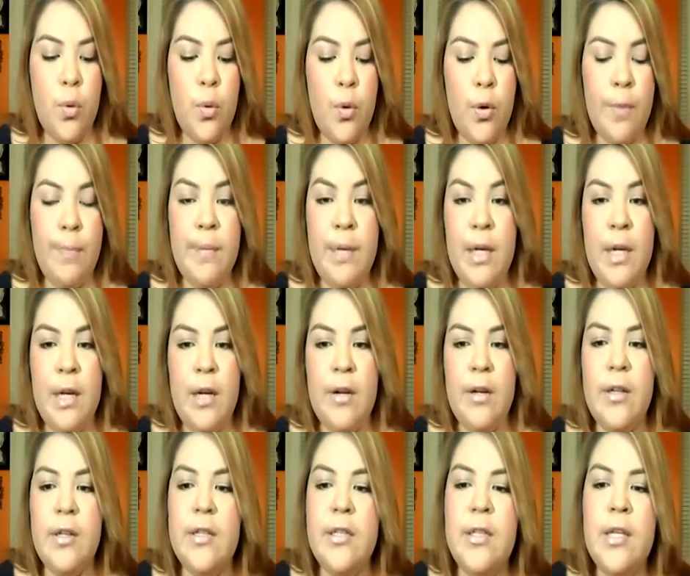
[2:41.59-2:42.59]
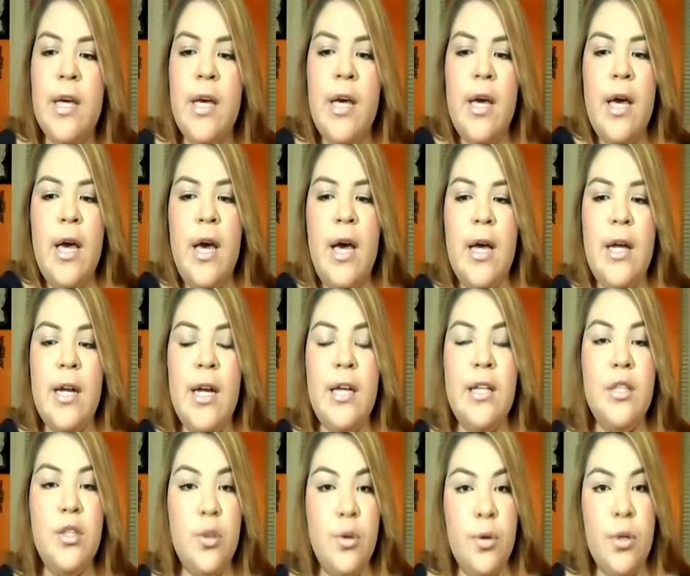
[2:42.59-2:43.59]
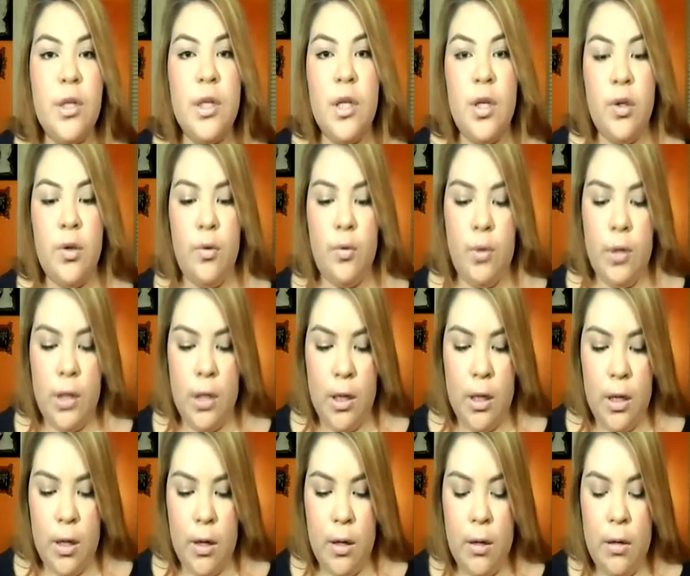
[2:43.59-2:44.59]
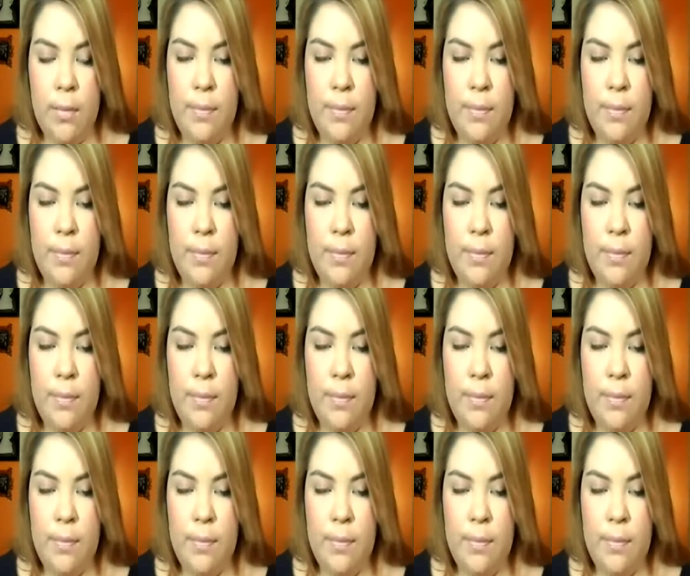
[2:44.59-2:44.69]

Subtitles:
or beginners, and I totally agree.